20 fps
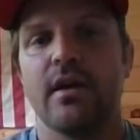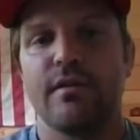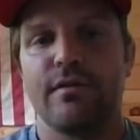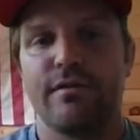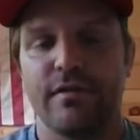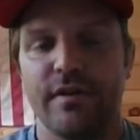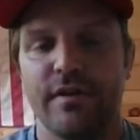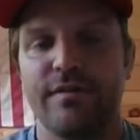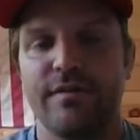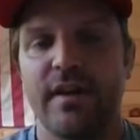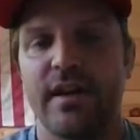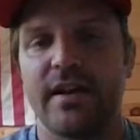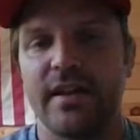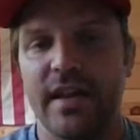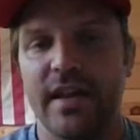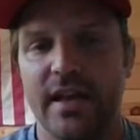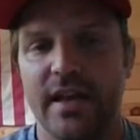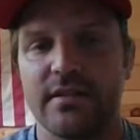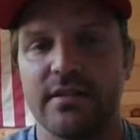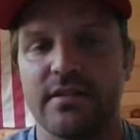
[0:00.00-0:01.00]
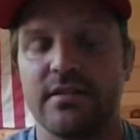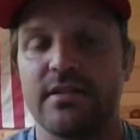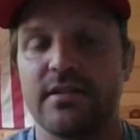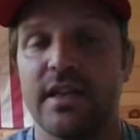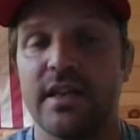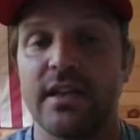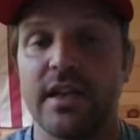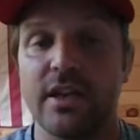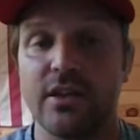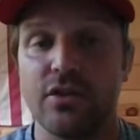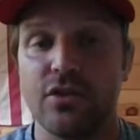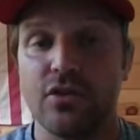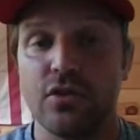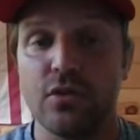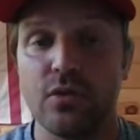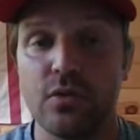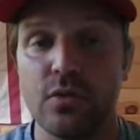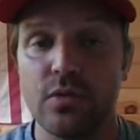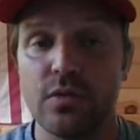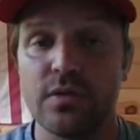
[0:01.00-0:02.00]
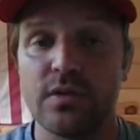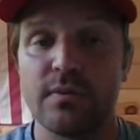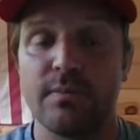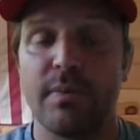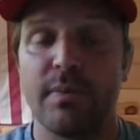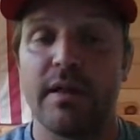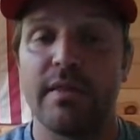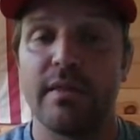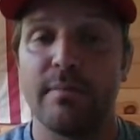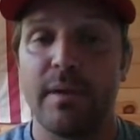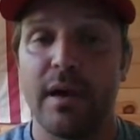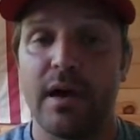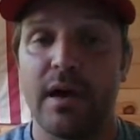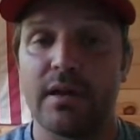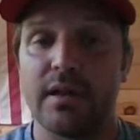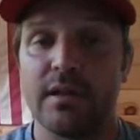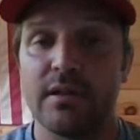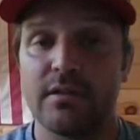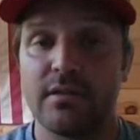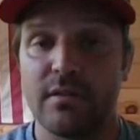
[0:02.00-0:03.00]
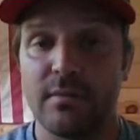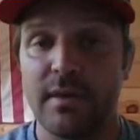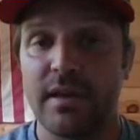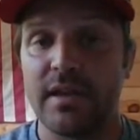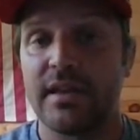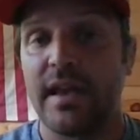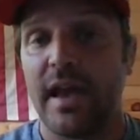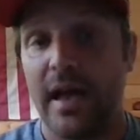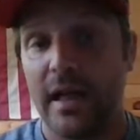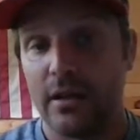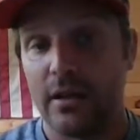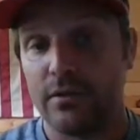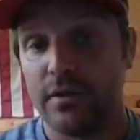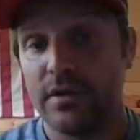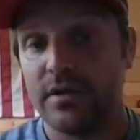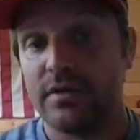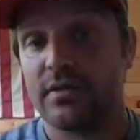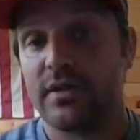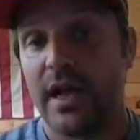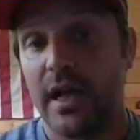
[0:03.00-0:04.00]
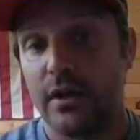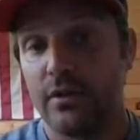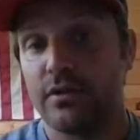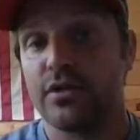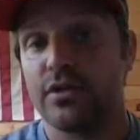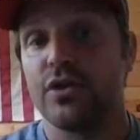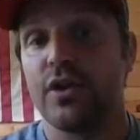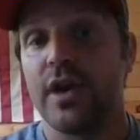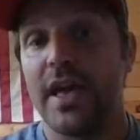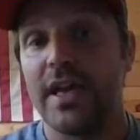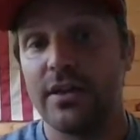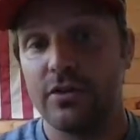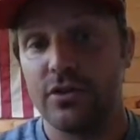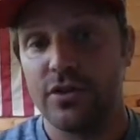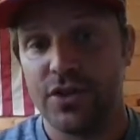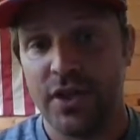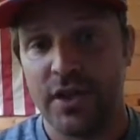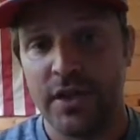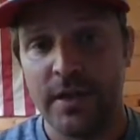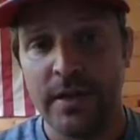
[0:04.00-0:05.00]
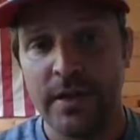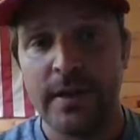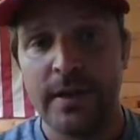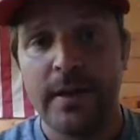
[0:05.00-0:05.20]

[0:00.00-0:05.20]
Free fatty acids then get used by the body to make calories. Calories are energy.